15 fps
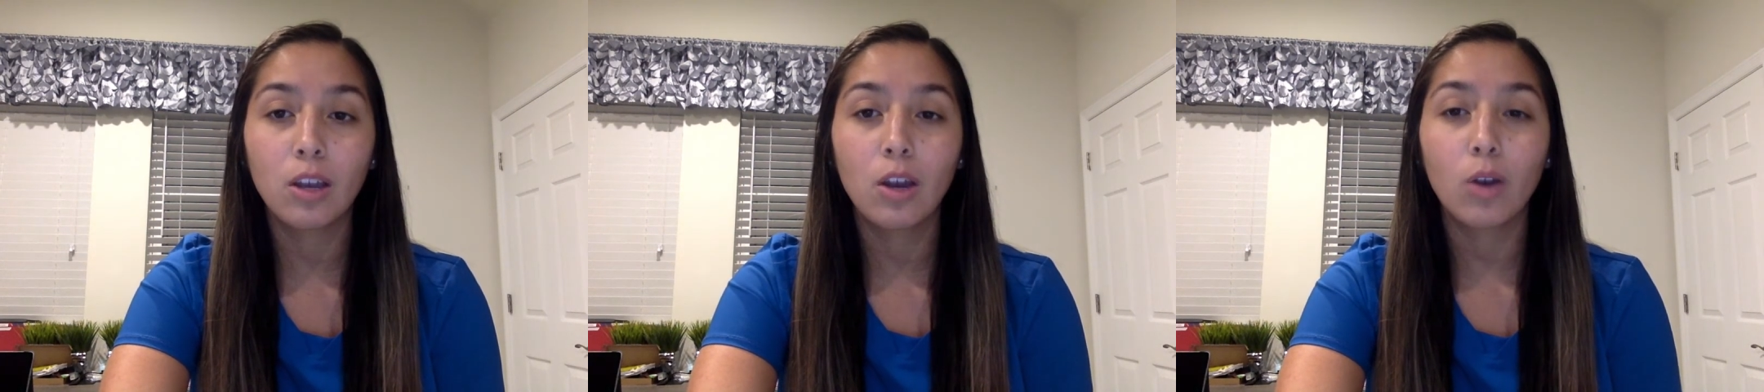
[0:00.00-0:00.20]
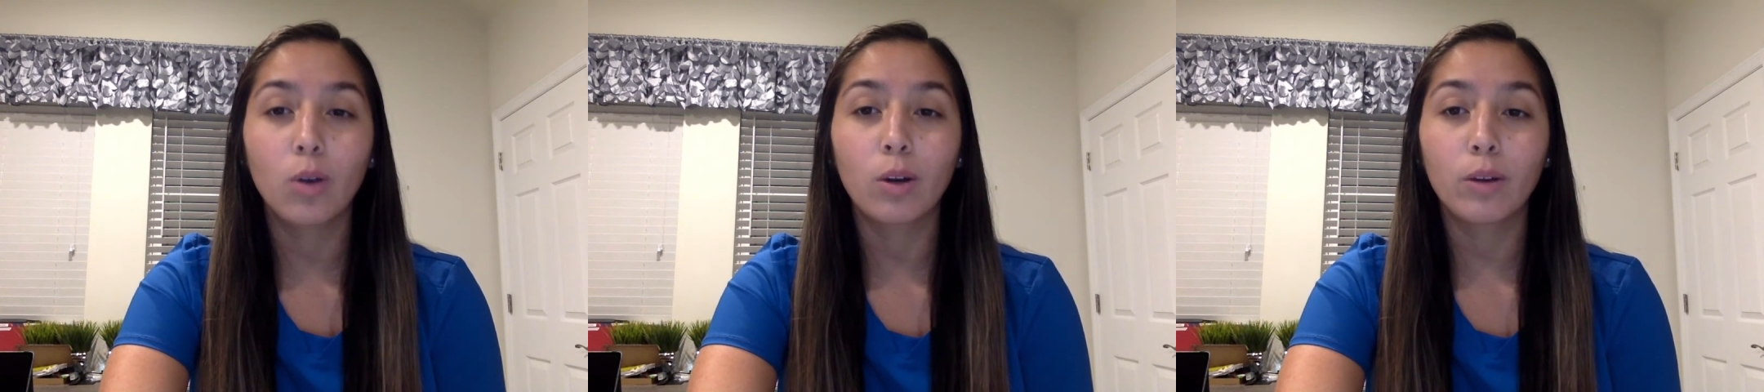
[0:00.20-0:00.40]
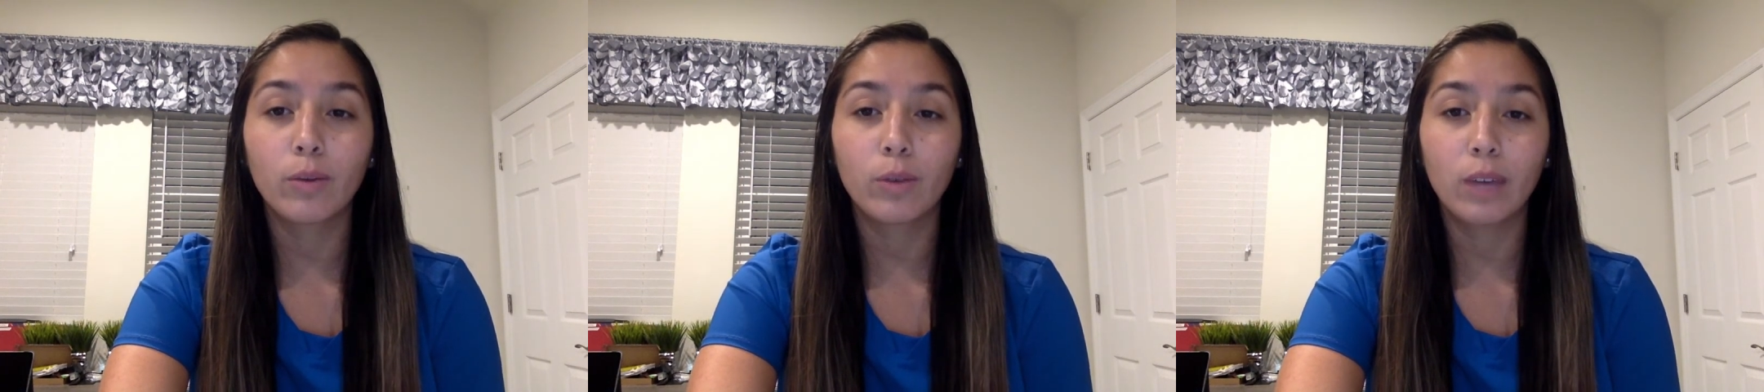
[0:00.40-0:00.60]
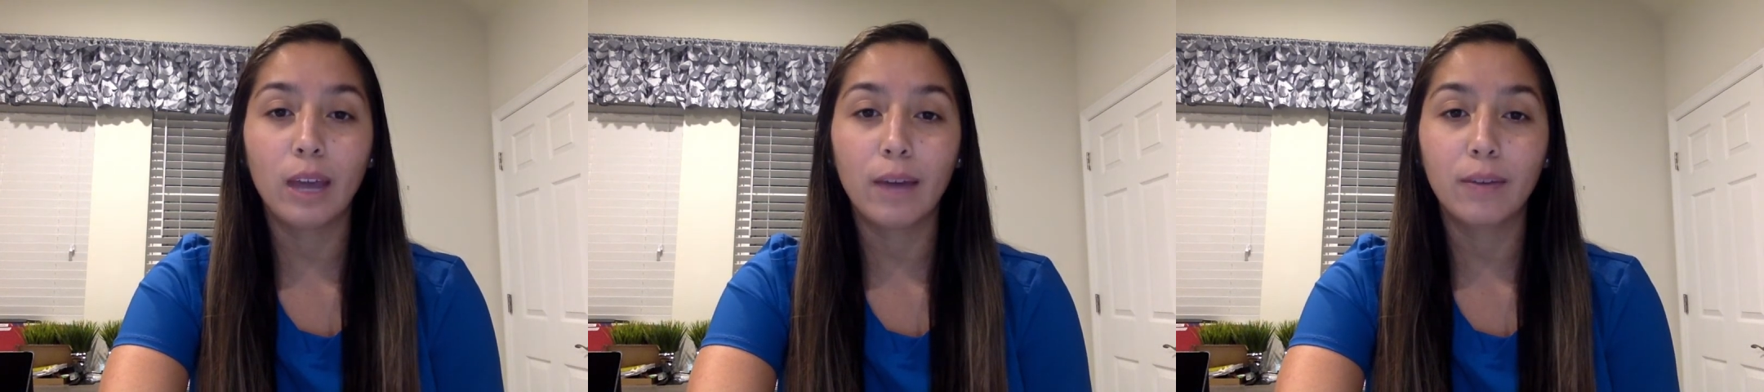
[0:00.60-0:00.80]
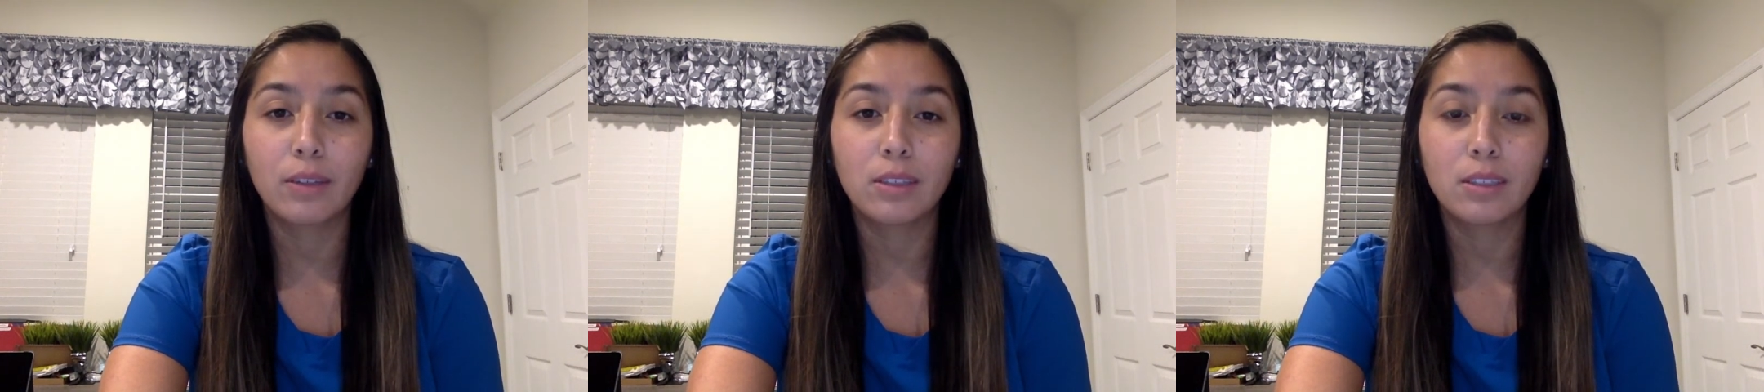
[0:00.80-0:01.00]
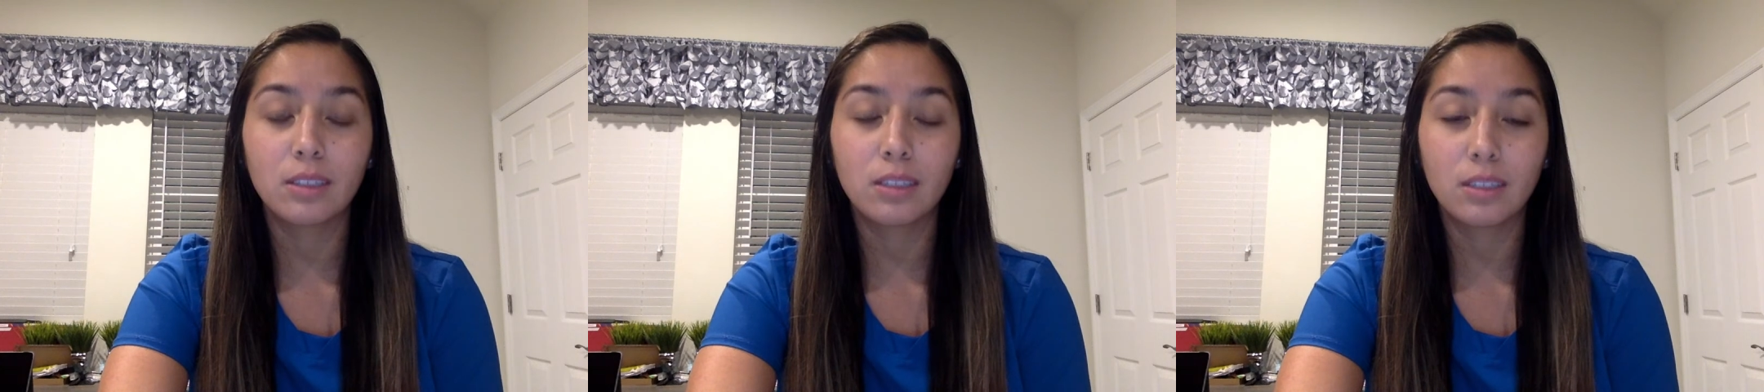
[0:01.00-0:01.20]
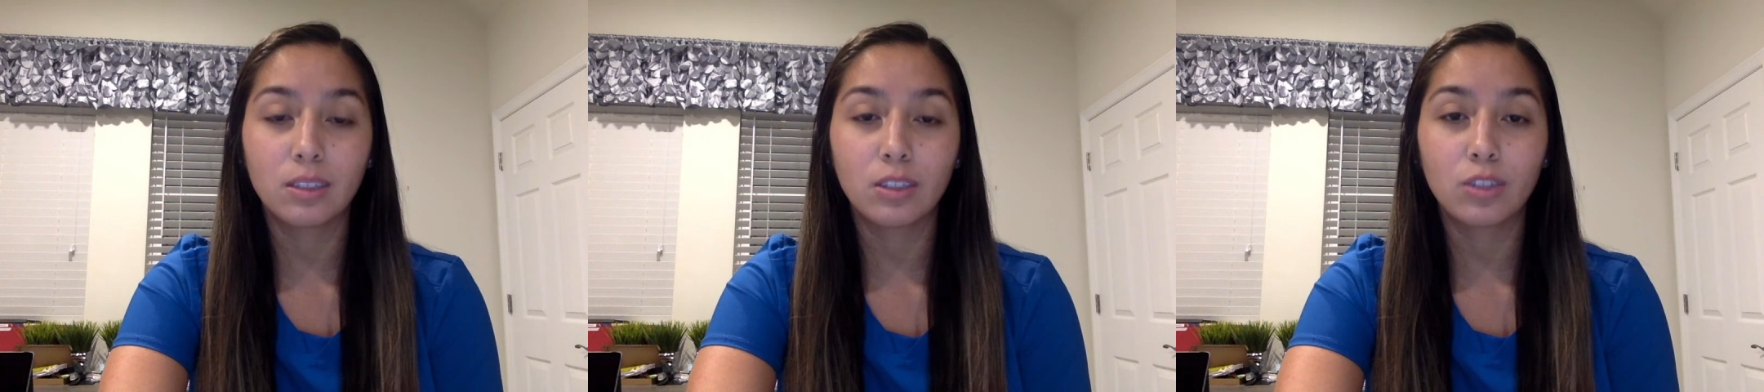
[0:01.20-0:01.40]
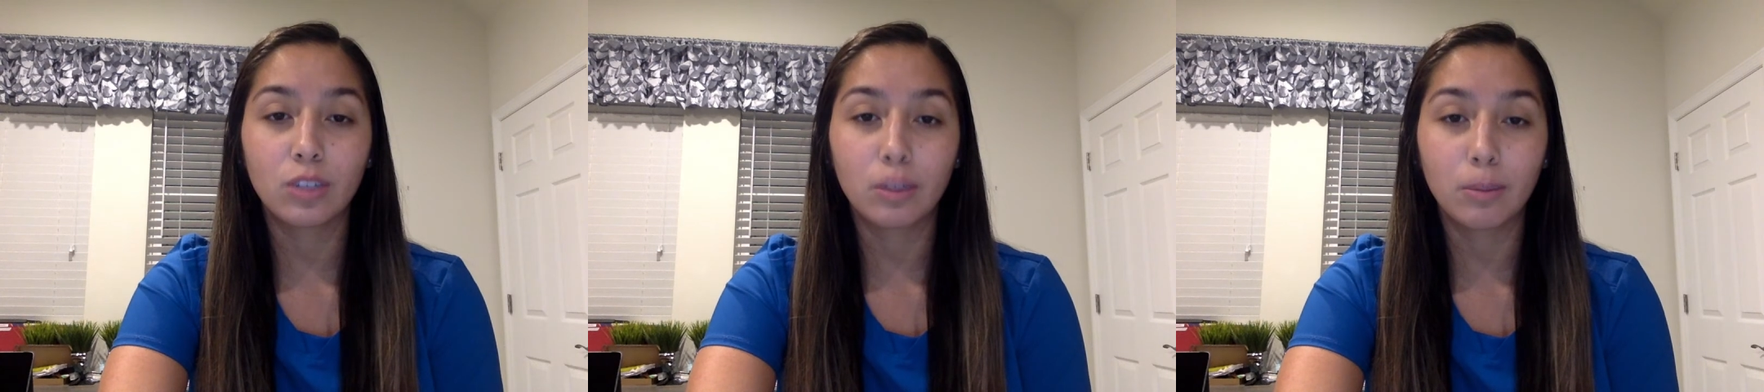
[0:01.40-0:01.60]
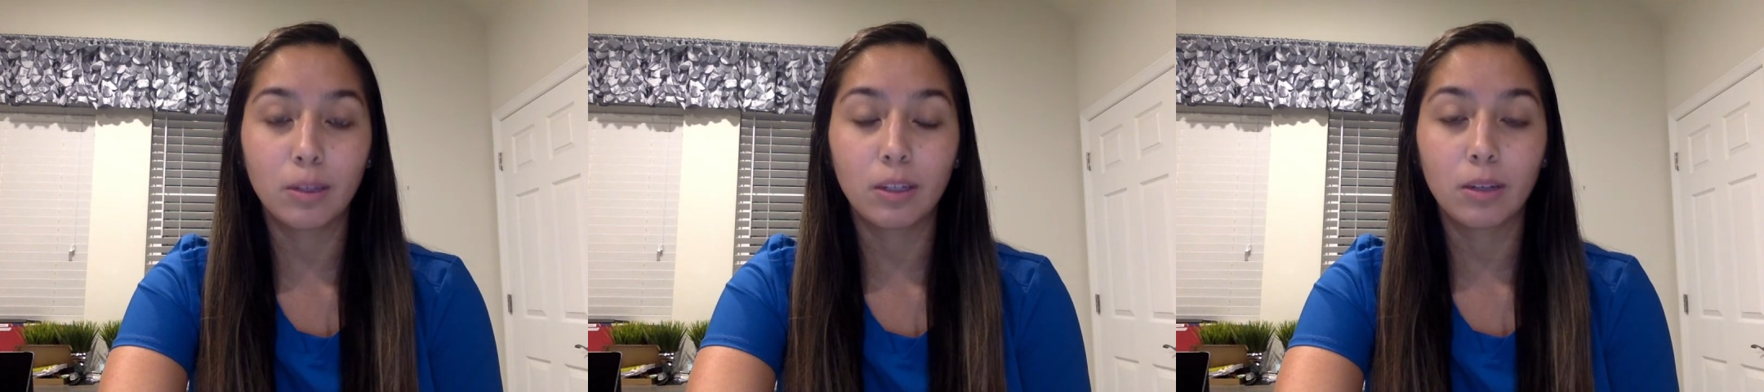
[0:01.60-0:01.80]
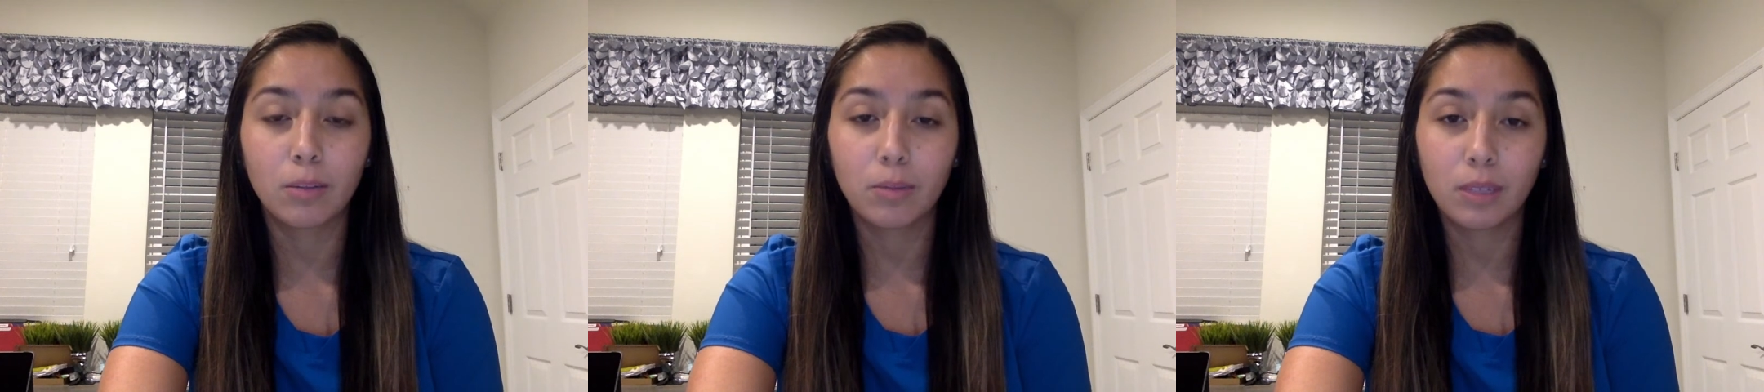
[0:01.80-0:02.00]
or if we have to cease the treatment
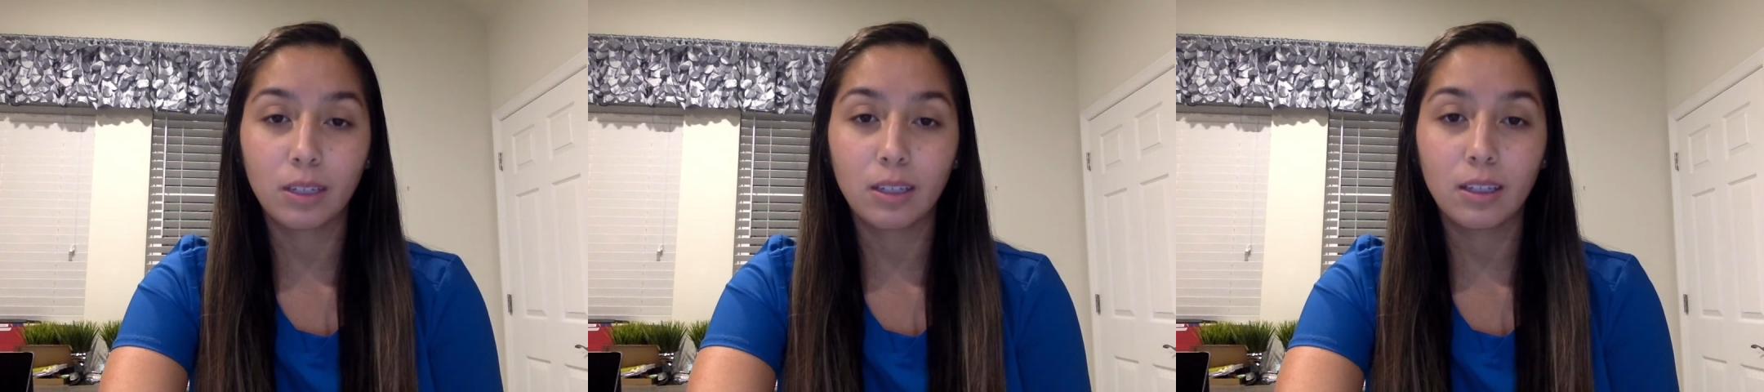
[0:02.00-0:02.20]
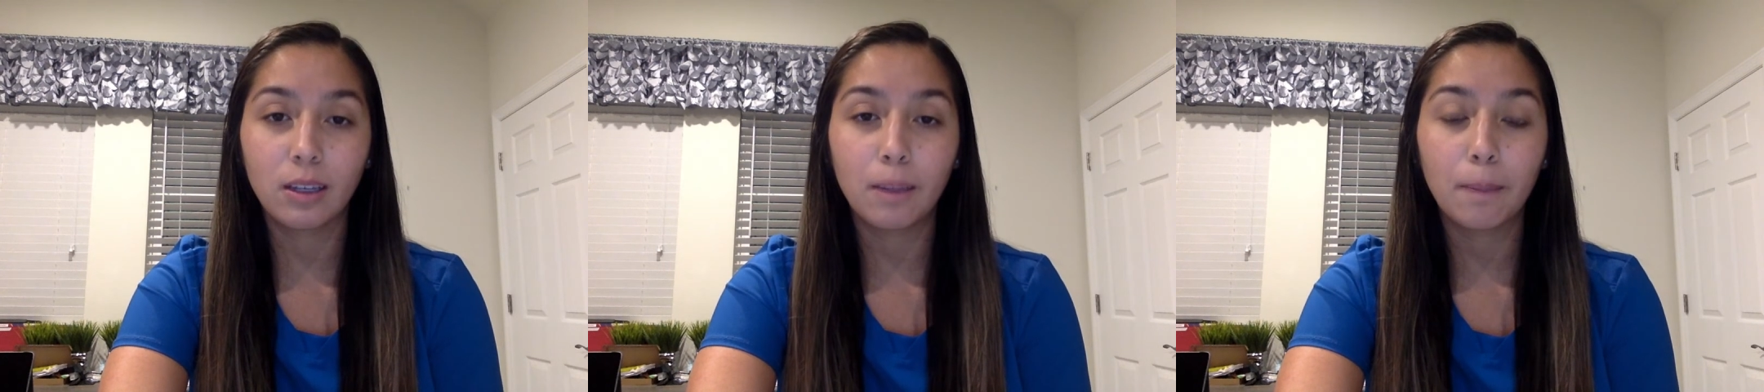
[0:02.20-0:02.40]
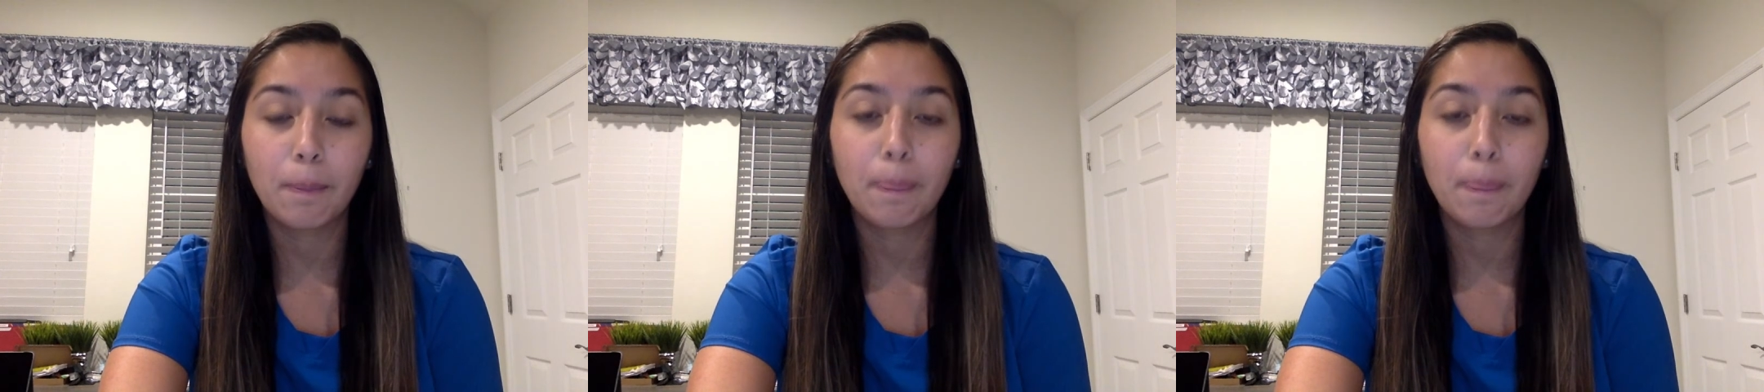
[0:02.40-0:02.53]
completely.